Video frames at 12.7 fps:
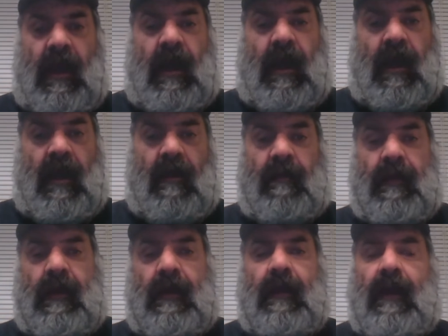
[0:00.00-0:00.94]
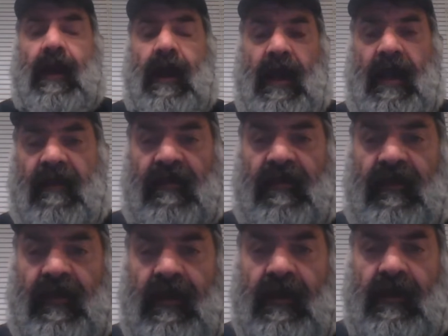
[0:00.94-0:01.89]
um,
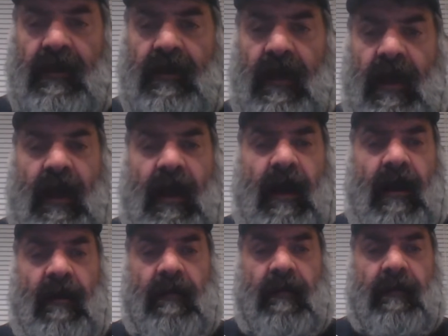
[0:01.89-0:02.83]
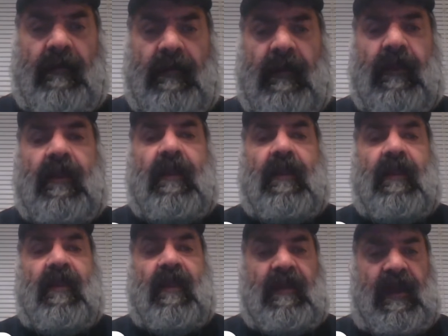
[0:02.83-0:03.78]
has um,
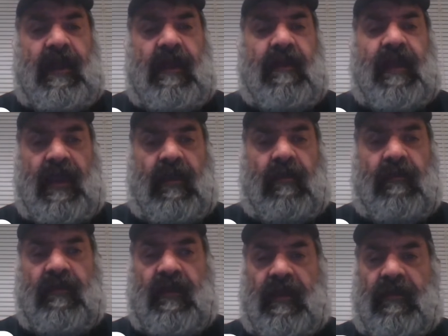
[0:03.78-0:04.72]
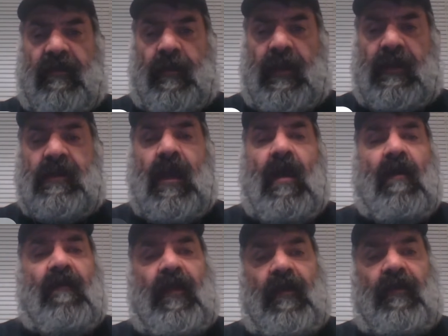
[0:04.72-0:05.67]
Dean. Thank you, thank you so much.
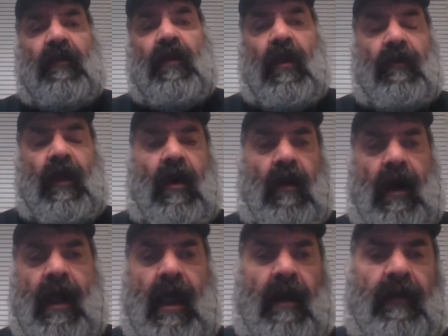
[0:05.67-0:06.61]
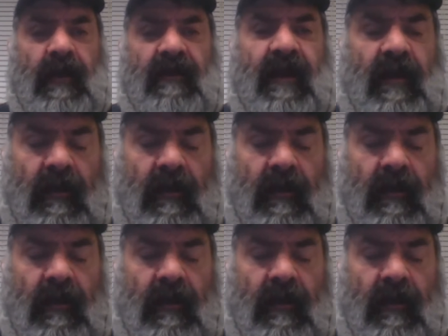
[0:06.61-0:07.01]
For those who don't know, I, I want to